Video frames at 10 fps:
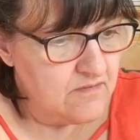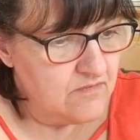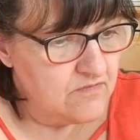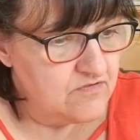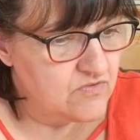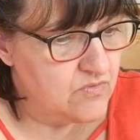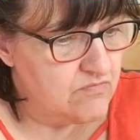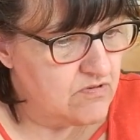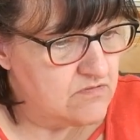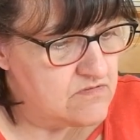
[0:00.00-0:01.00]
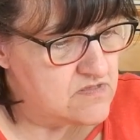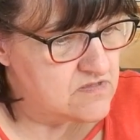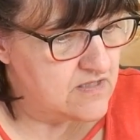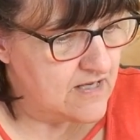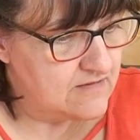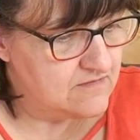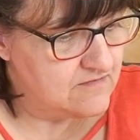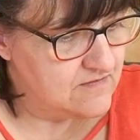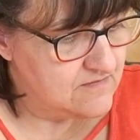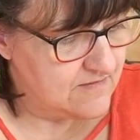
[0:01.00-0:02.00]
squirrels, cactuses,